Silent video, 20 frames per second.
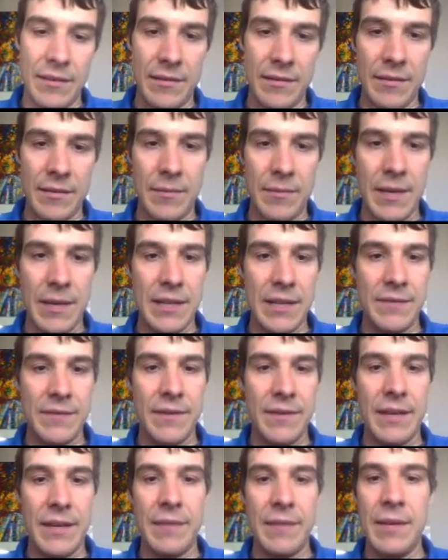prize
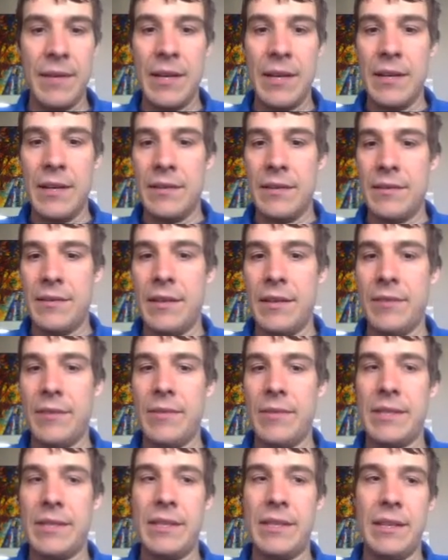for that. So here
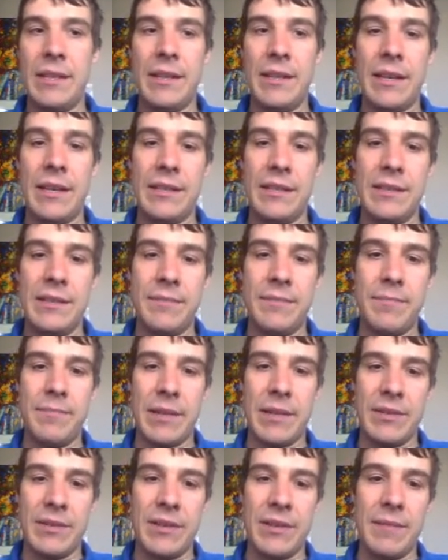we see that
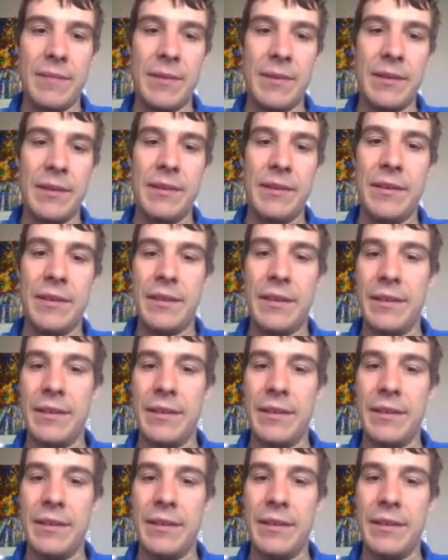spectrometer